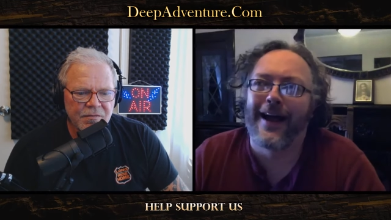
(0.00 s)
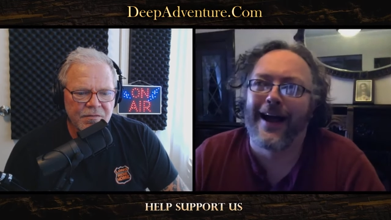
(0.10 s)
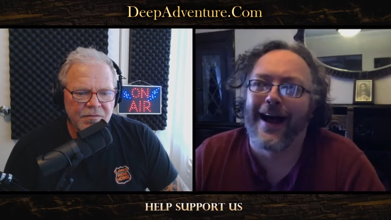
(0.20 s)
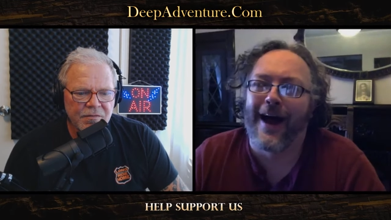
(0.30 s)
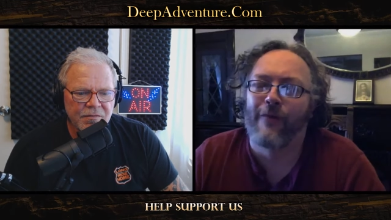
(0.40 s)

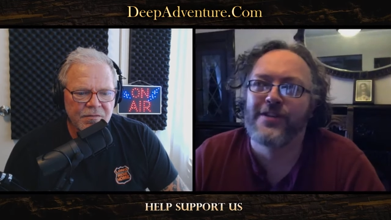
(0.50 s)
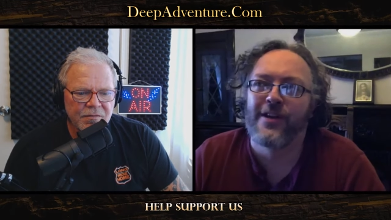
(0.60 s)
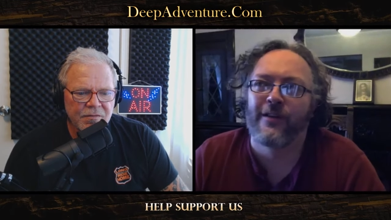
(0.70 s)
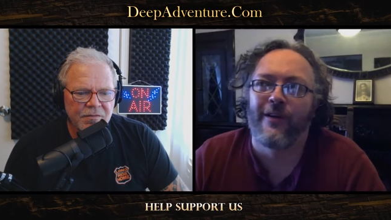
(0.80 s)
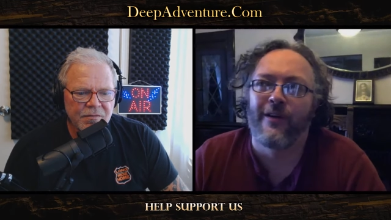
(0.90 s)
Speaker 1: I was there
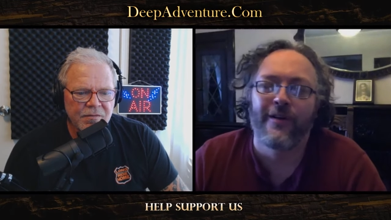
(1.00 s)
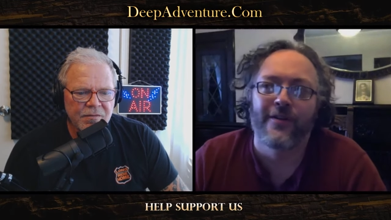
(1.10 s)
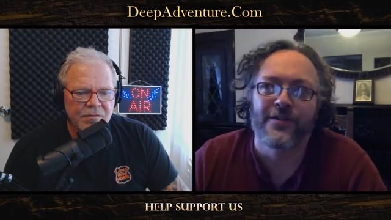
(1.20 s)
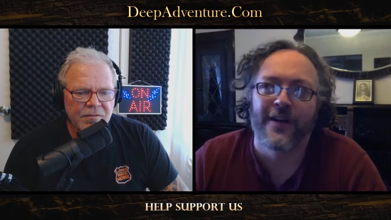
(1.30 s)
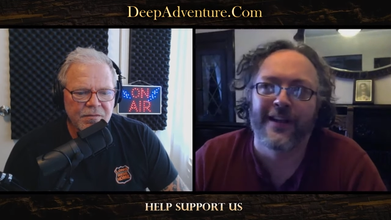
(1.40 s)
longer
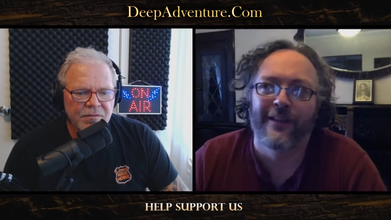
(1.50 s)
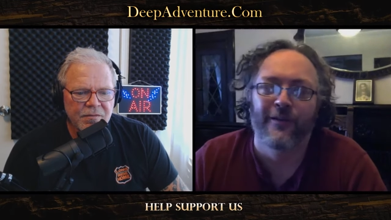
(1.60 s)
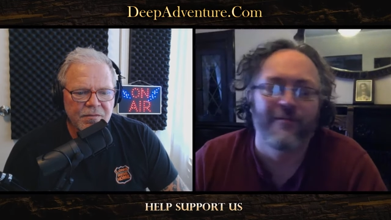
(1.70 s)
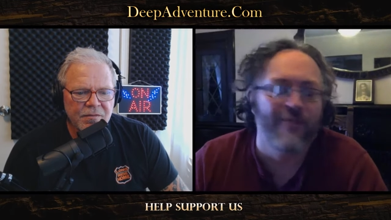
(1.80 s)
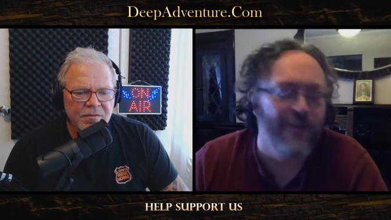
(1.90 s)
so I could
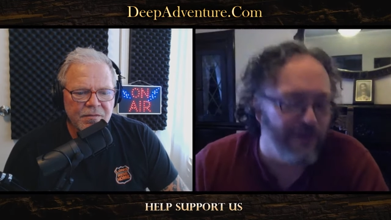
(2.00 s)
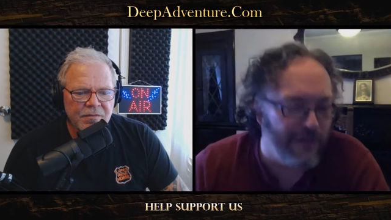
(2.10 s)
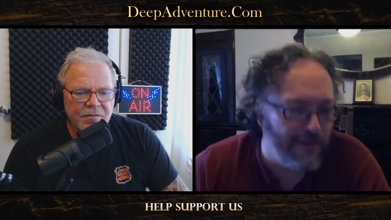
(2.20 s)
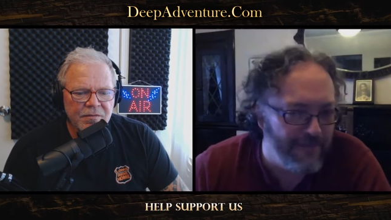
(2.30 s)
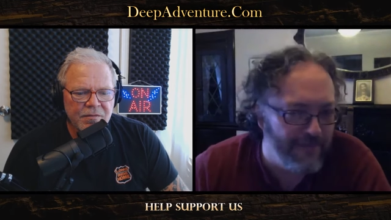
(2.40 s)
learn more from
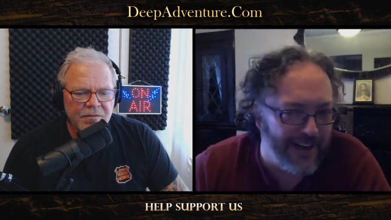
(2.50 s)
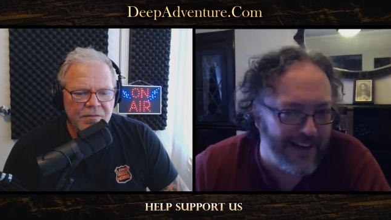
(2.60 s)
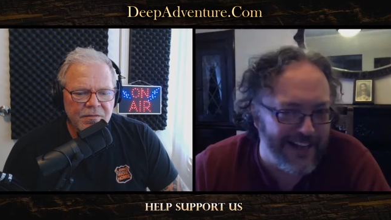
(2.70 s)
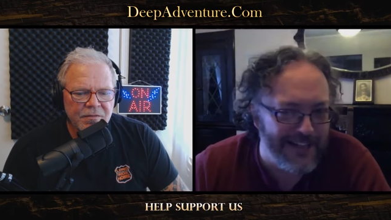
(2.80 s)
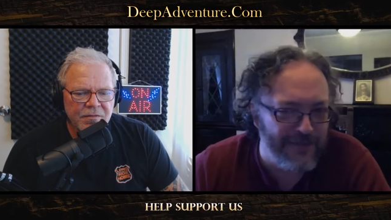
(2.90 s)
him.
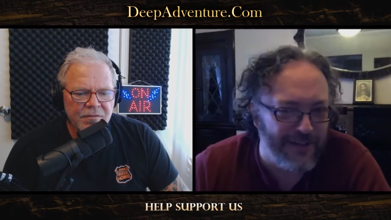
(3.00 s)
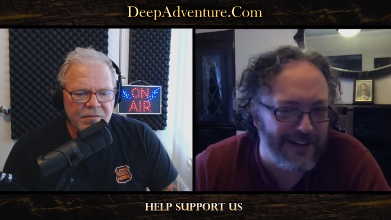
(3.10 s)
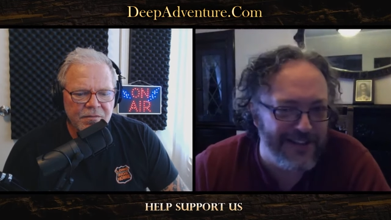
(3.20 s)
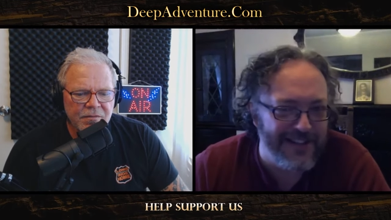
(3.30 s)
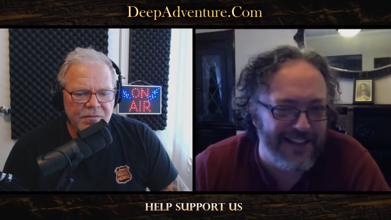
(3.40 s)
Uh, it's one of
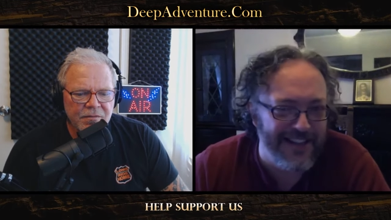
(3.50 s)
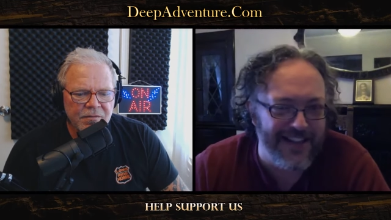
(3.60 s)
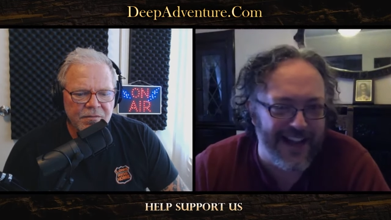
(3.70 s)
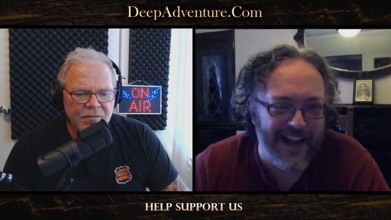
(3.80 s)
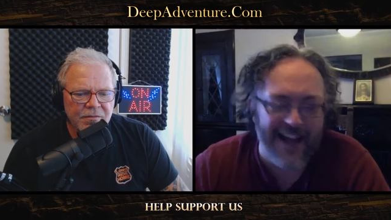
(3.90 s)
these things
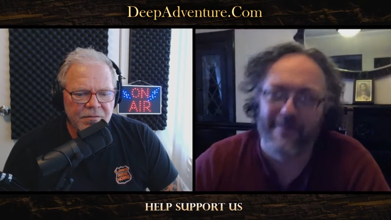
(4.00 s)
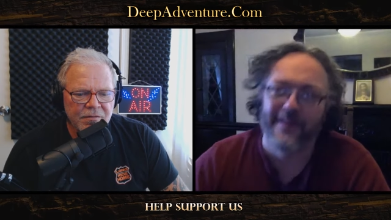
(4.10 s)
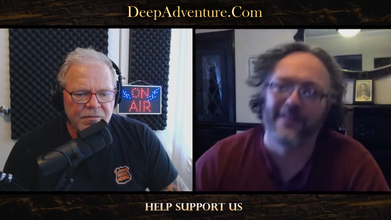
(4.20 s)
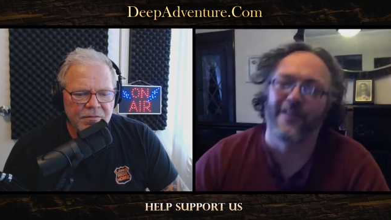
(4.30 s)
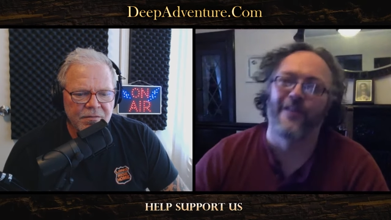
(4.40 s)
that I am
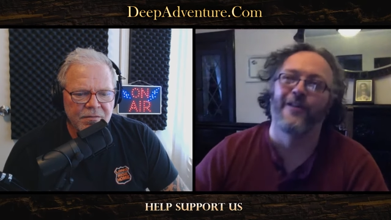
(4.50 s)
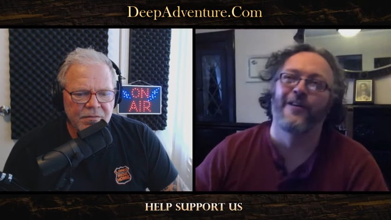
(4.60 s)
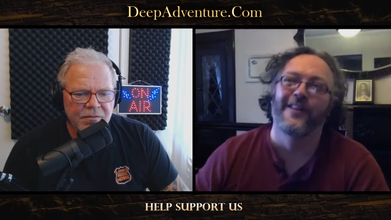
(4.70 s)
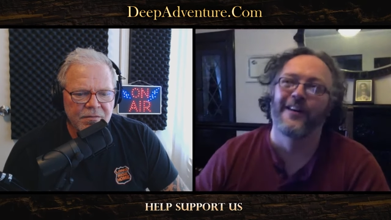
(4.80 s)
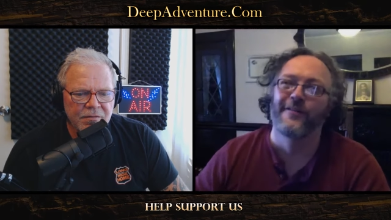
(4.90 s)
in awe
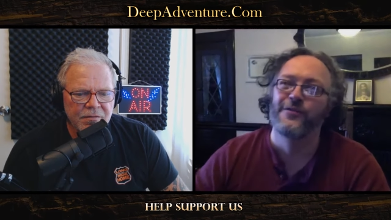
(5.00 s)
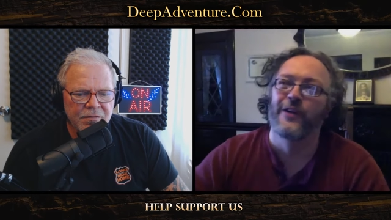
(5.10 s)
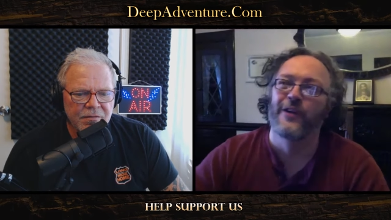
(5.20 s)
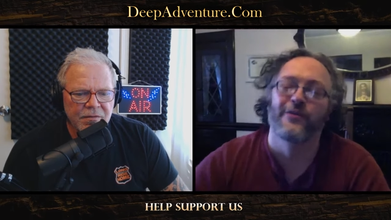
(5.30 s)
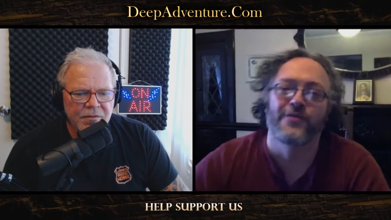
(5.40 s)
of
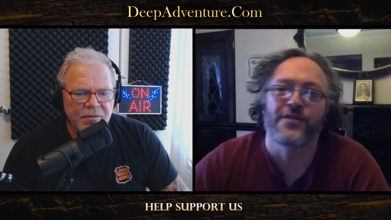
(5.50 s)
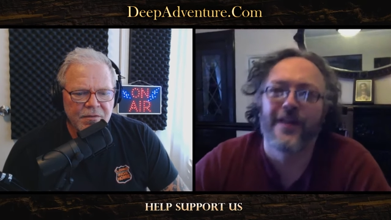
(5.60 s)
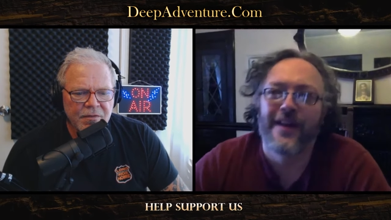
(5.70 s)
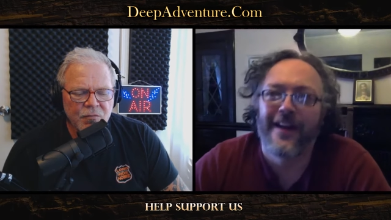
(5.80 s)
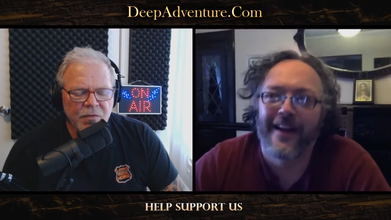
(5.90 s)
joiners.
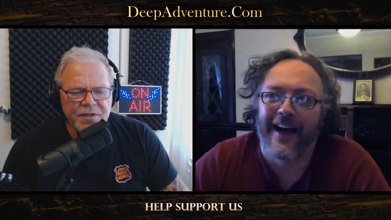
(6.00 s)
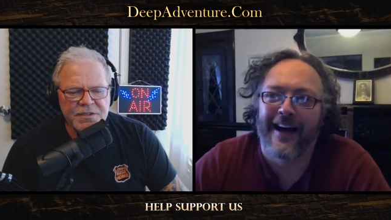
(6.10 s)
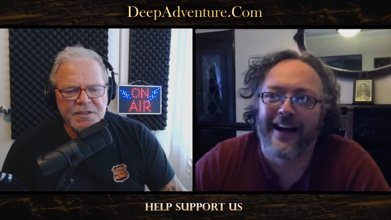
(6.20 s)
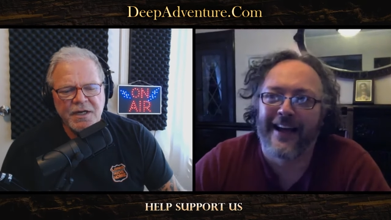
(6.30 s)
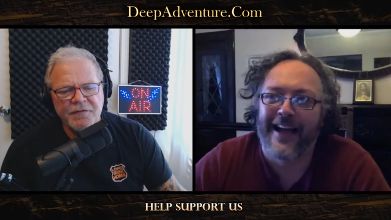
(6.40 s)
Speaker 2: Well,
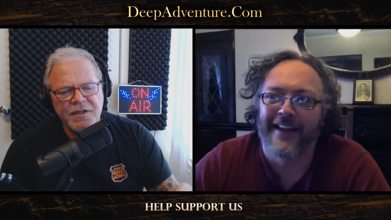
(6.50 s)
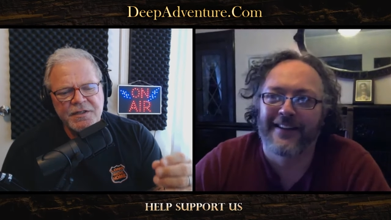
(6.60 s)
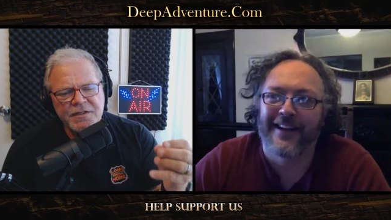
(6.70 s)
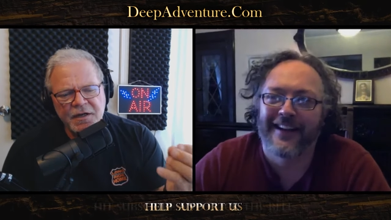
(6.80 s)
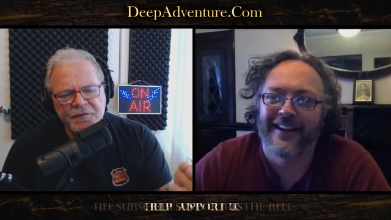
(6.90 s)
uh, dove, and,
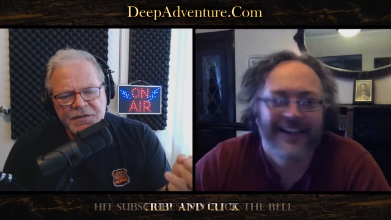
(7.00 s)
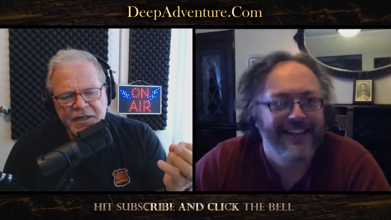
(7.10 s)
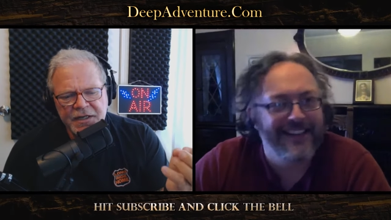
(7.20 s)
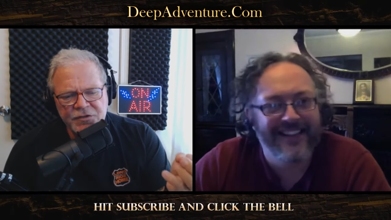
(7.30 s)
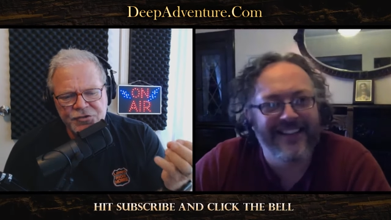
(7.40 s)
the
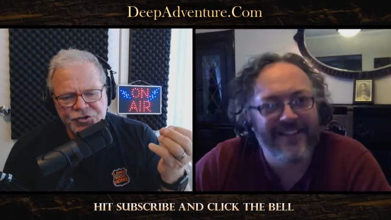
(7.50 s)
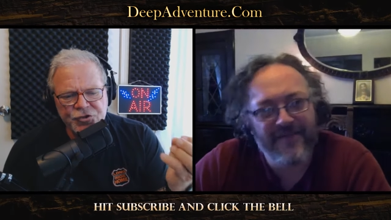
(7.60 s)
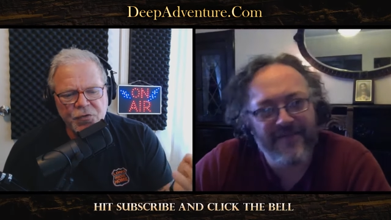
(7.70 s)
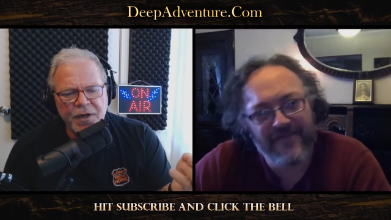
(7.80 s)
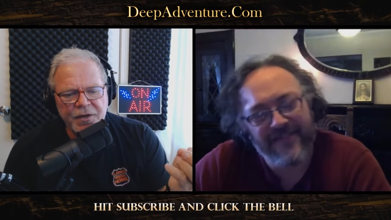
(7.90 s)
dovetail
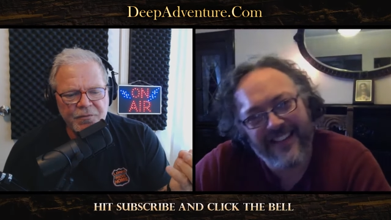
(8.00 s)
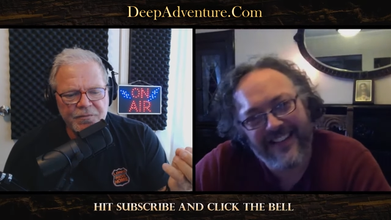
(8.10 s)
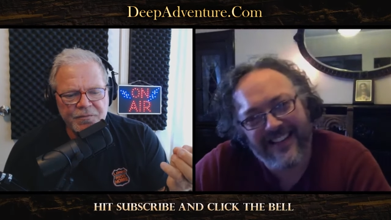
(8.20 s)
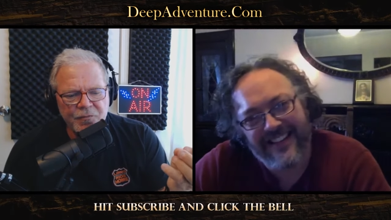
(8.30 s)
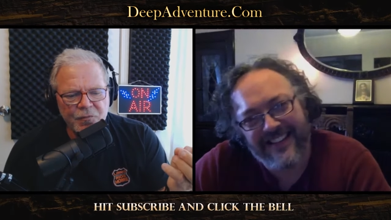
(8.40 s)
joint,
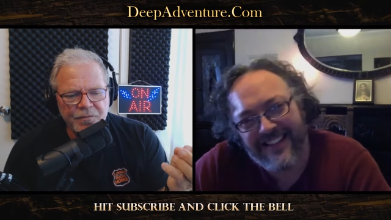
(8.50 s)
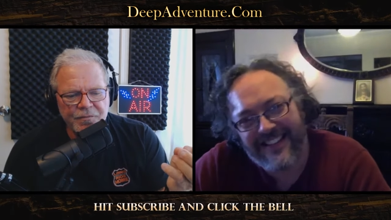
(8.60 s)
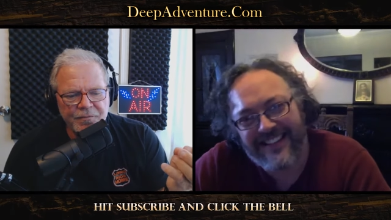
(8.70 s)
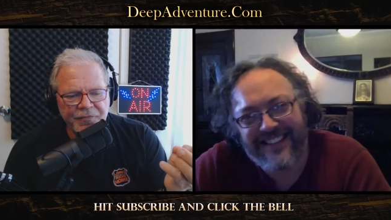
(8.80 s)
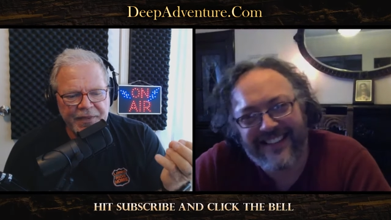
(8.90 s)

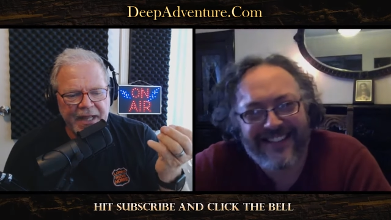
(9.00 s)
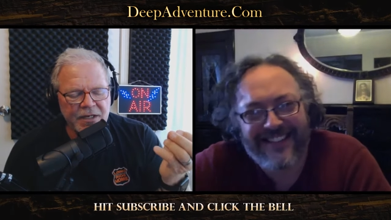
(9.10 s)
that